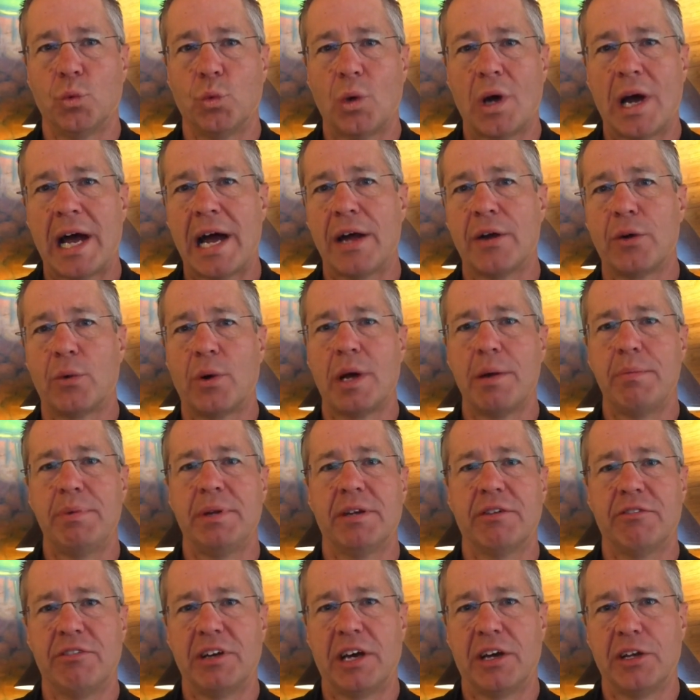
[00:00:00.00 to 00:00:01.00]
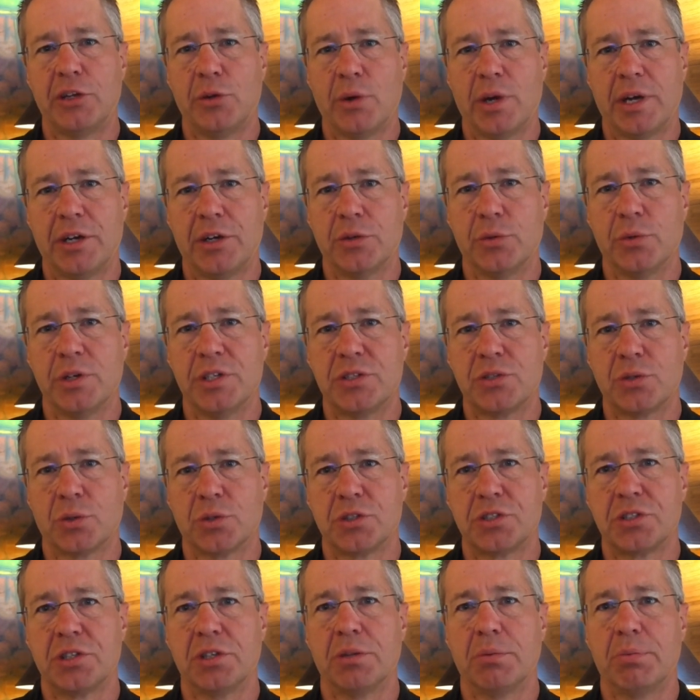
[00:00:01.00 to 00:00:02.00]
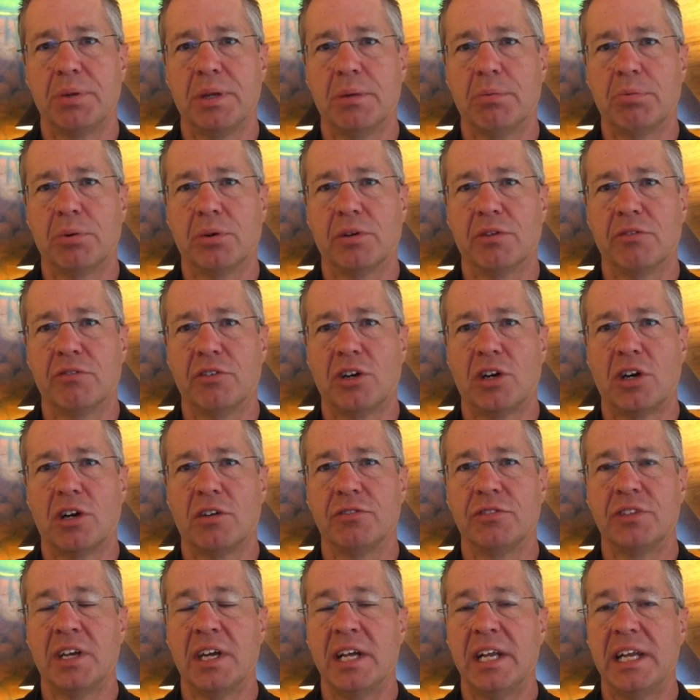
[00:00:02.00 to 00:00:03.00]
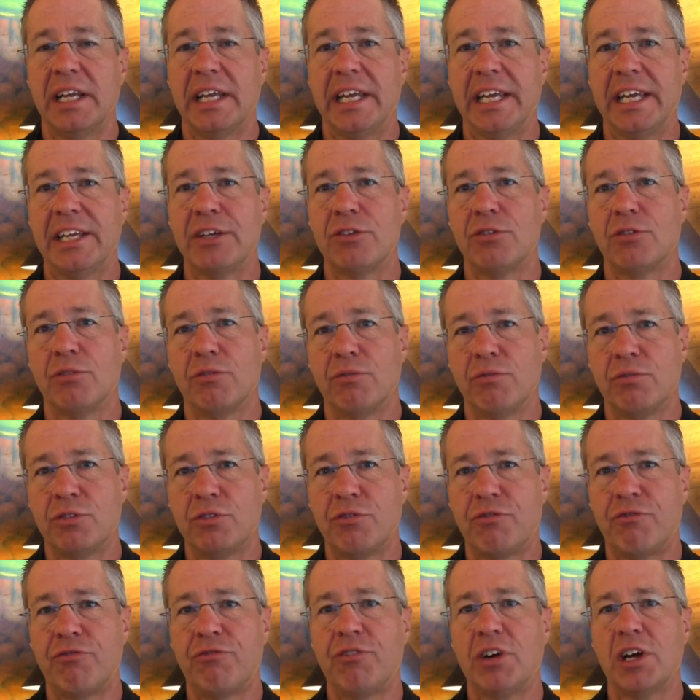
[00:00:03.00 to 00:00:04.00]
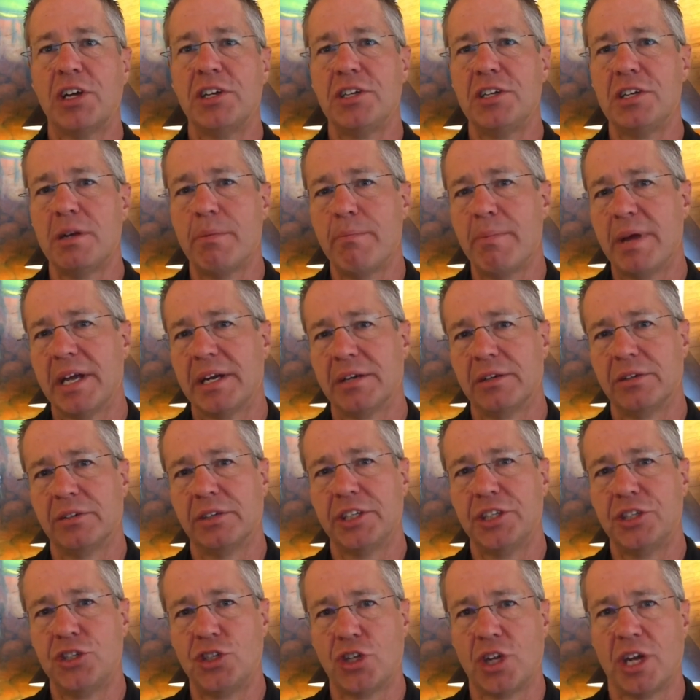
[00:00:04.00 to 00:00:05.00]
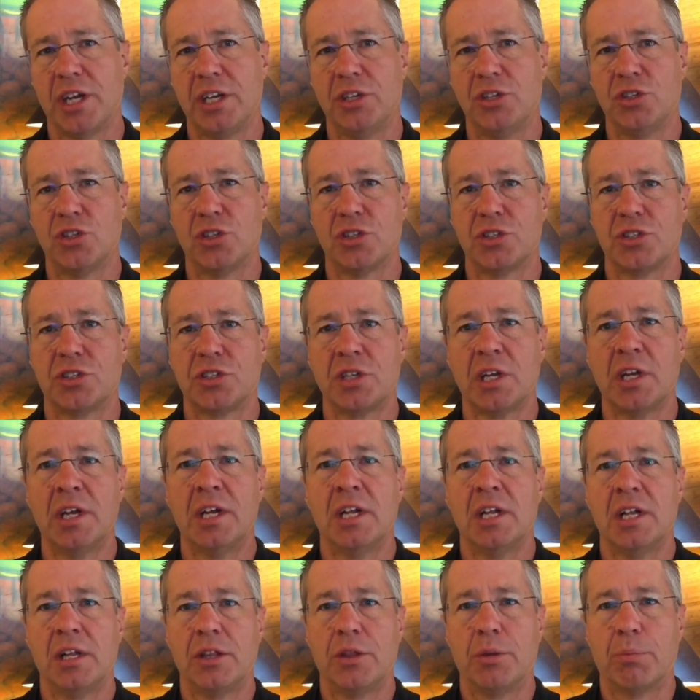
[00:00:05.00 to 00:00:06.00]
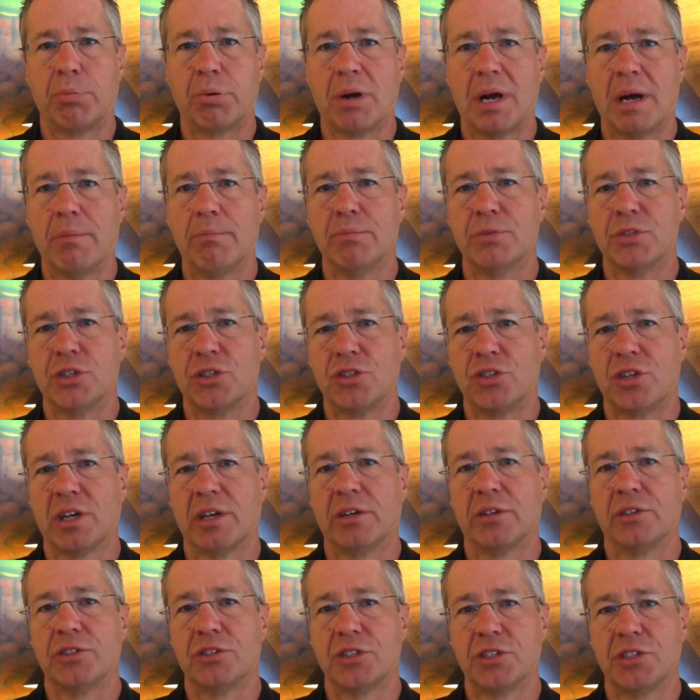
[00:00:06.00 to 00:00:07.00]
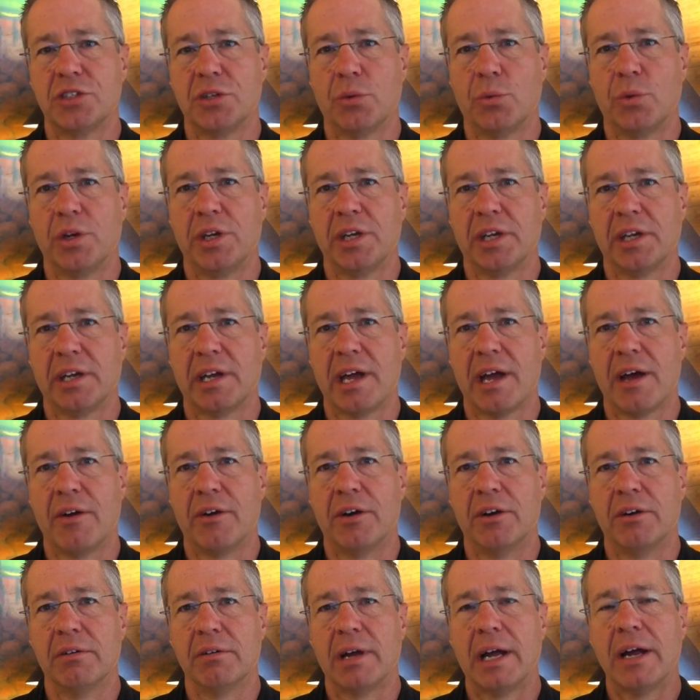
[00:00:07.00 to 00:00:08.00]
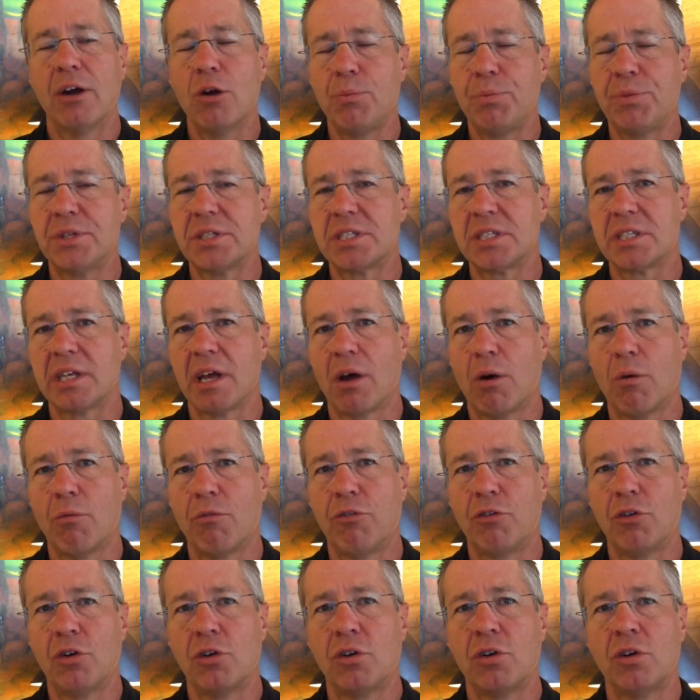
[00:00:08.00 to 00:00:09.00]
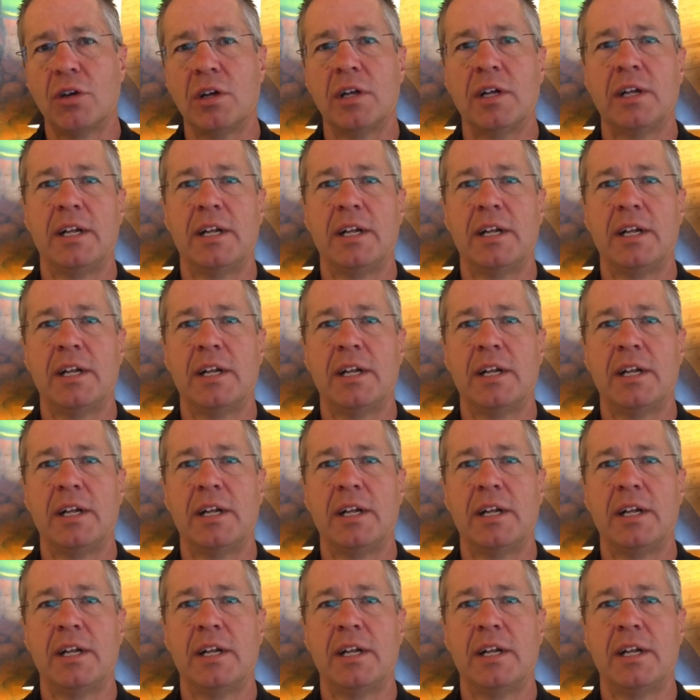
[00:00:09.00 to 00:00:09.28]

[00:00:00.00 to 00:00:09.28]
how do I be a value-added resource to the people involved? It fundamentally changes the problems and challenges that we encounter. I hope this is helpful.